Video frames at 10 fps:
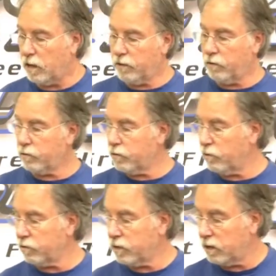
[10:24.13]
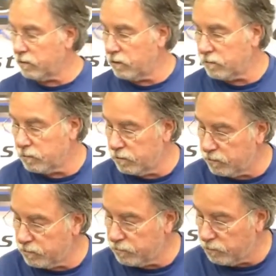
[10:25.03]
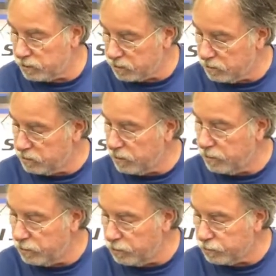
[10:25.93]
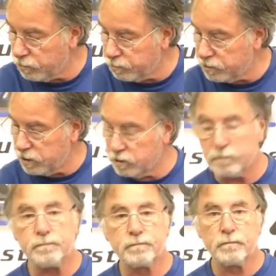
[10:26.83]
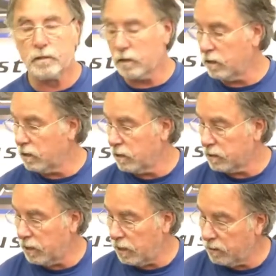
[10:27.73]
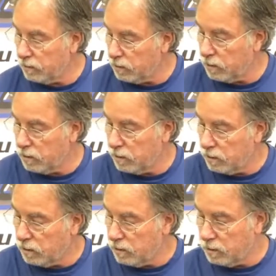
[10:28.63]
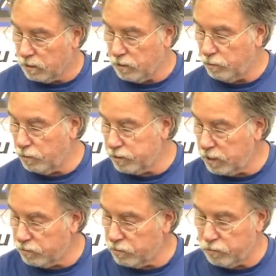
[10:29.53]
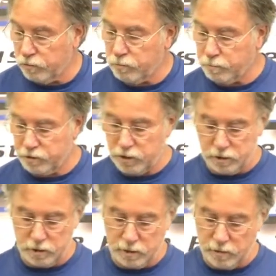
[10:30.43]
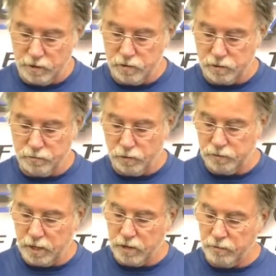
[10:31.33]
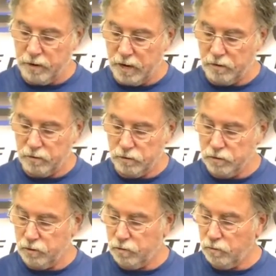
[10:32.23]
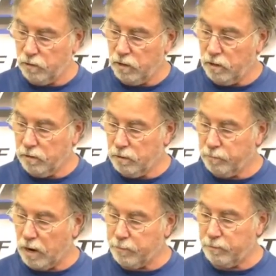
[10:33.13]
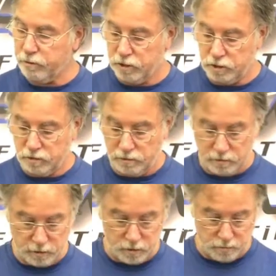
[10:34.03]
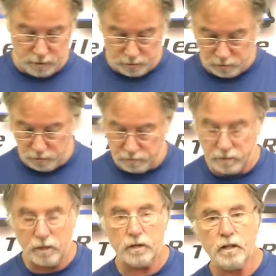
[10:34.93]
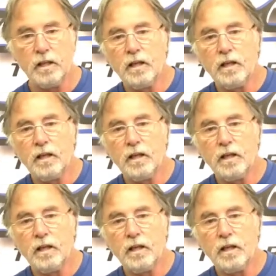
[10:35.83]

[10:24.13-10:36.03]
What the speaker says: And then when you rotate it, this is what's considered a neutral position. Okay? You rotate it to the neutral position, and then you can rotate it around to the proper position that you need to use it in.